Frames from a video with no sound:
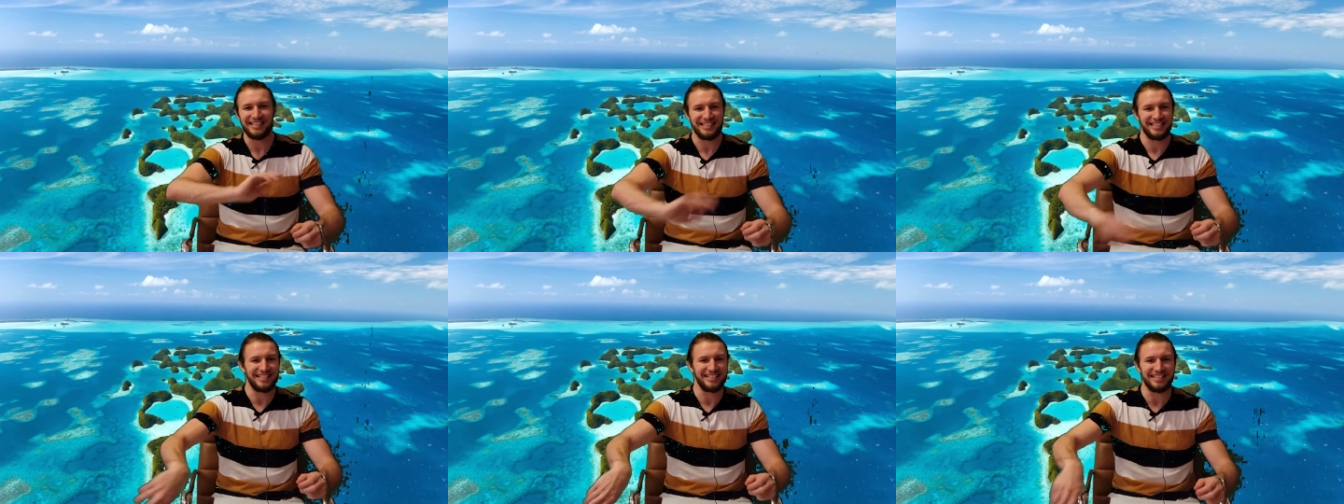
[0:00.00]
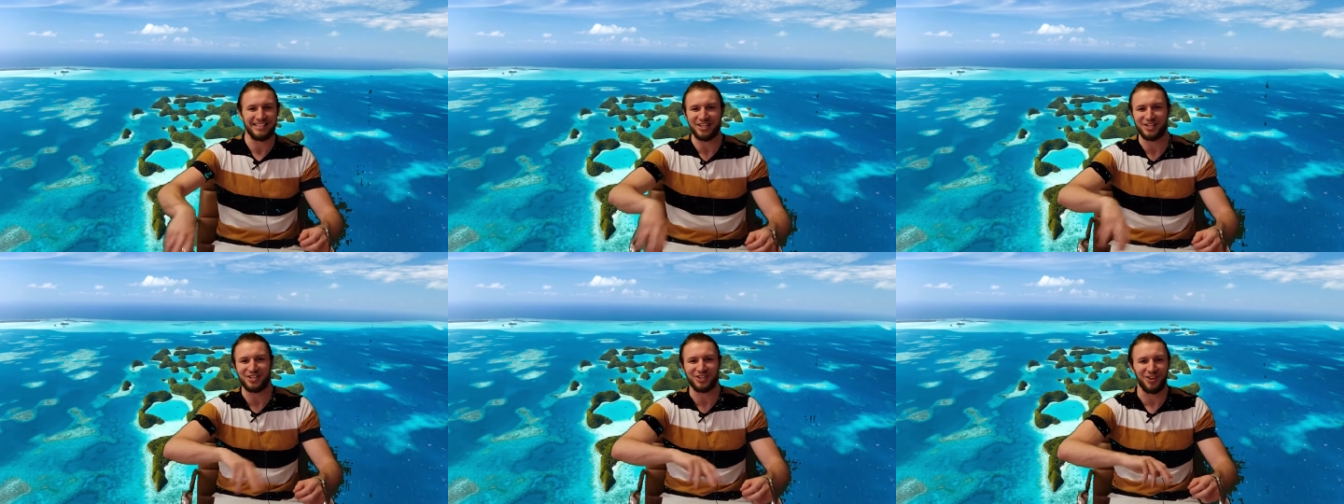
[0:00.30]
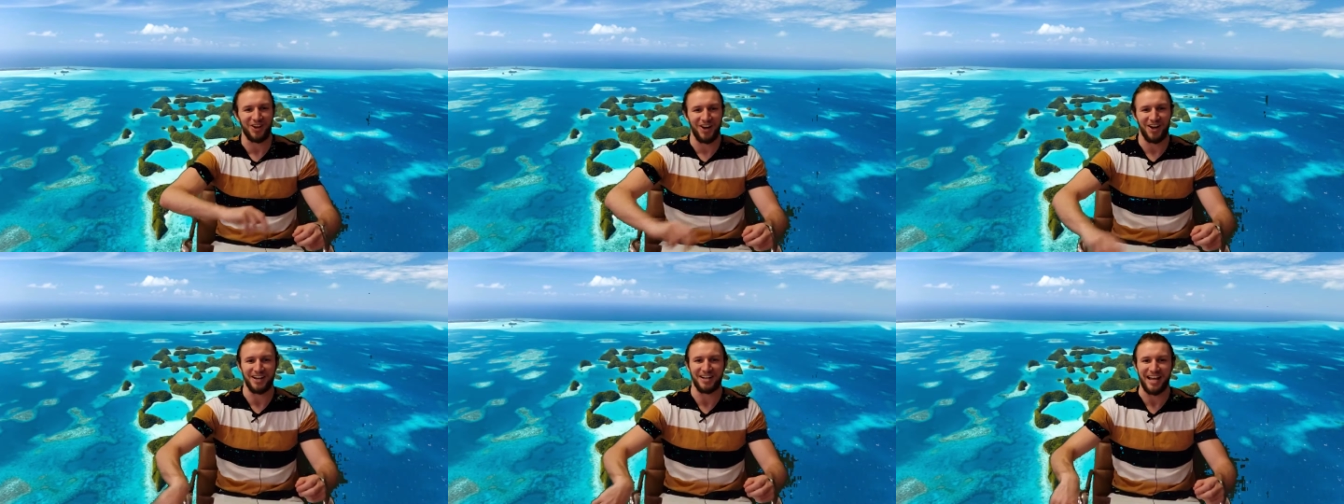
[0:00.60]

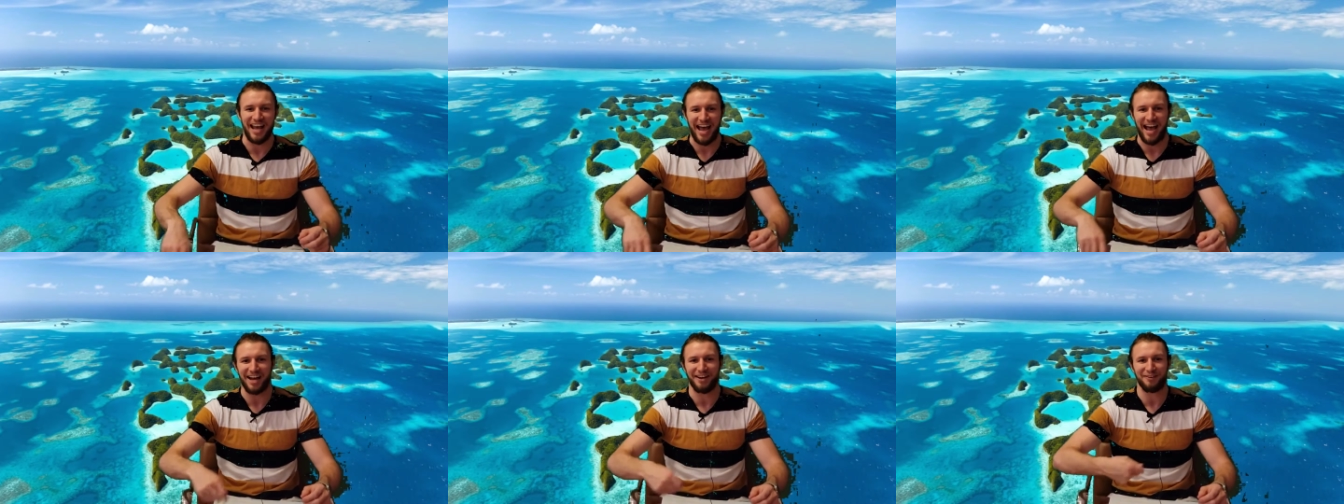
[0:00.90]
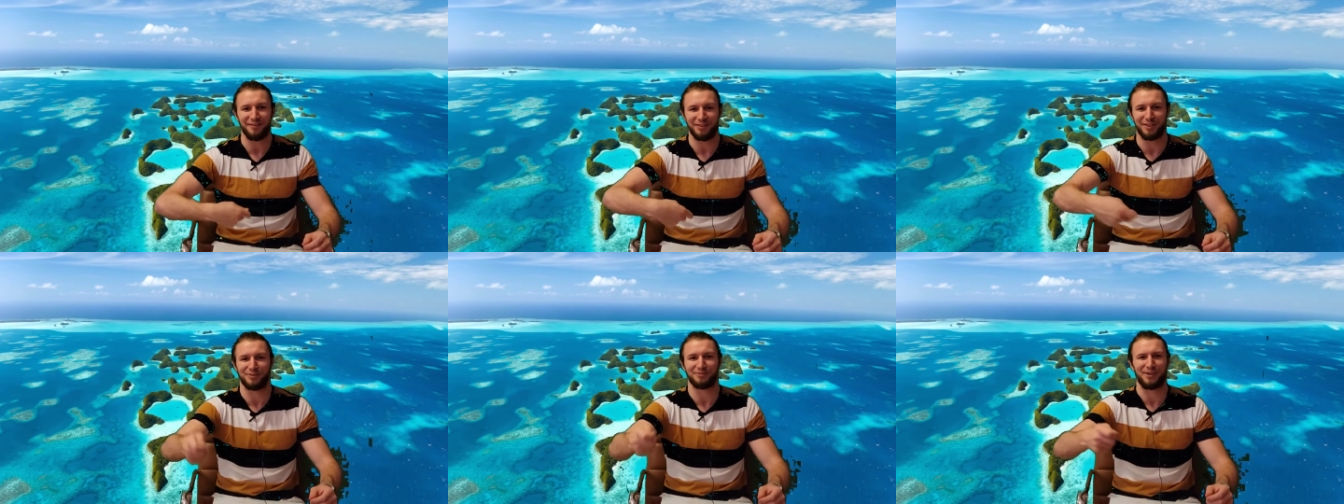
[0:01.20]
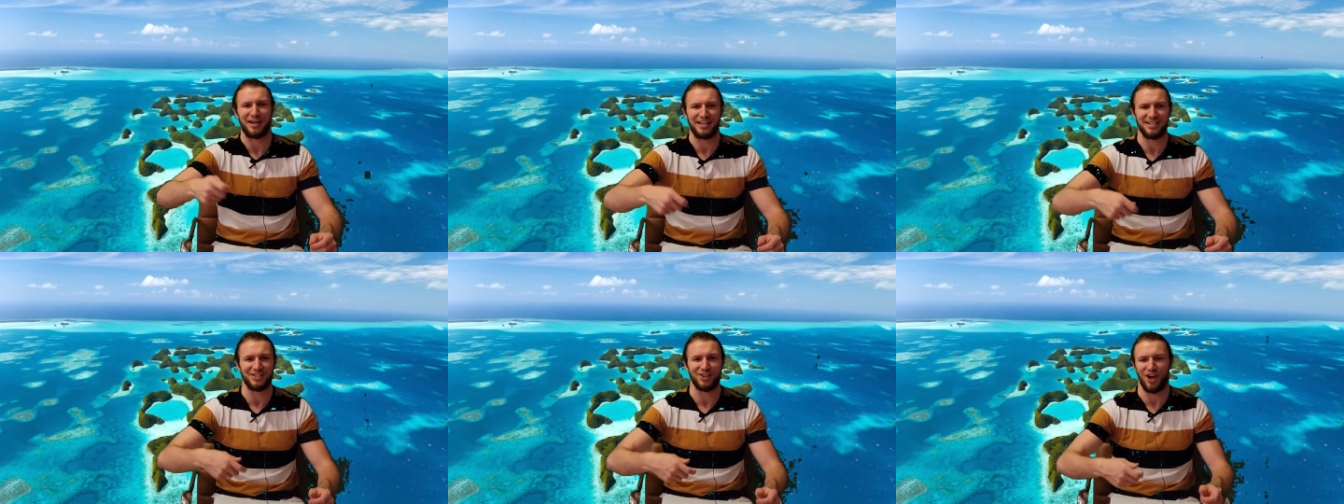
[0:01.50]
Deshawn out of the
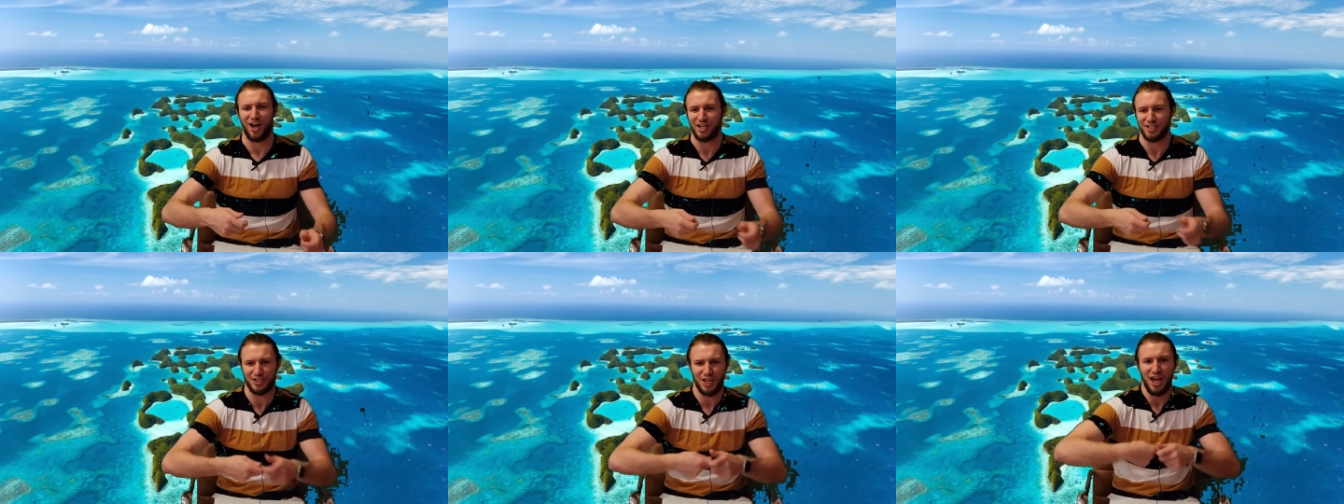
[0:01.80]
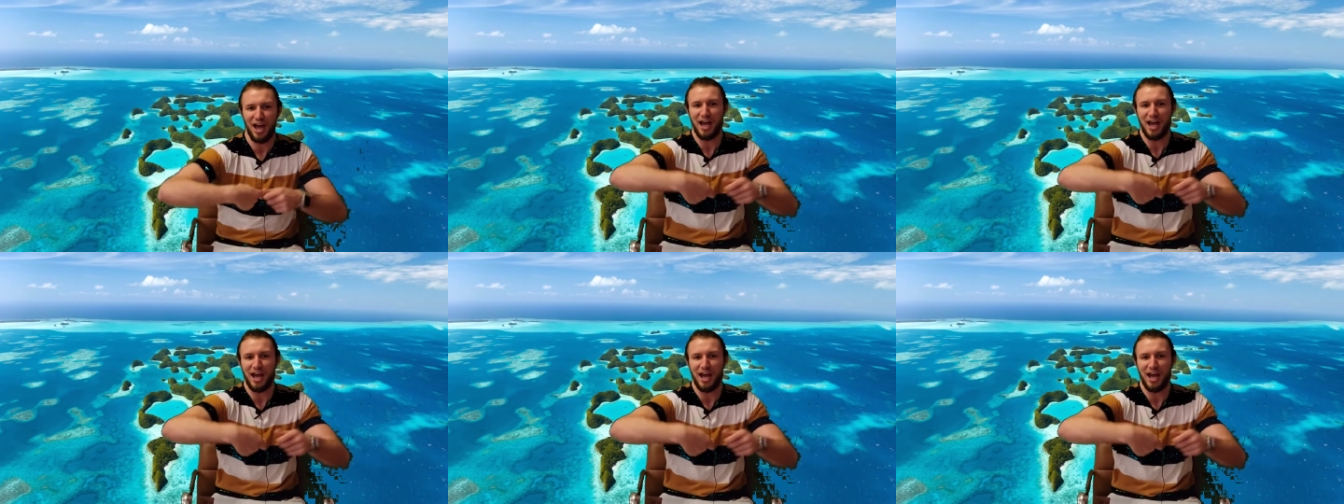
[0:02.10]
ring toss,